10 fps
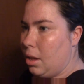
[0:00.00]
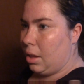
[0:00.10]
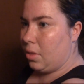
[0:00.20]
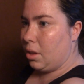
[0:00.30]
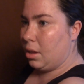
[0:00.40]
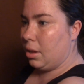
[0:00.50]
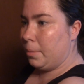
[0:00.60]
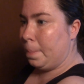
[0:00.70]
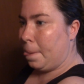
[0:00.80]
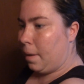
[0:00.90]
And
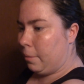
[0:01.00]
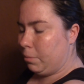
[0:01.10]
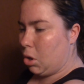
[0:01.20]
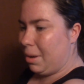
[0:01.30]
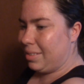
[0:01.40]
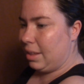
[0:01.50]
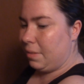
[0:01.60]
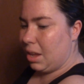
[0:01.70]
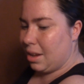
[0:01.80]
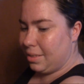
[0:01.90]
then go by
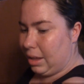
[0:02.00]
CVS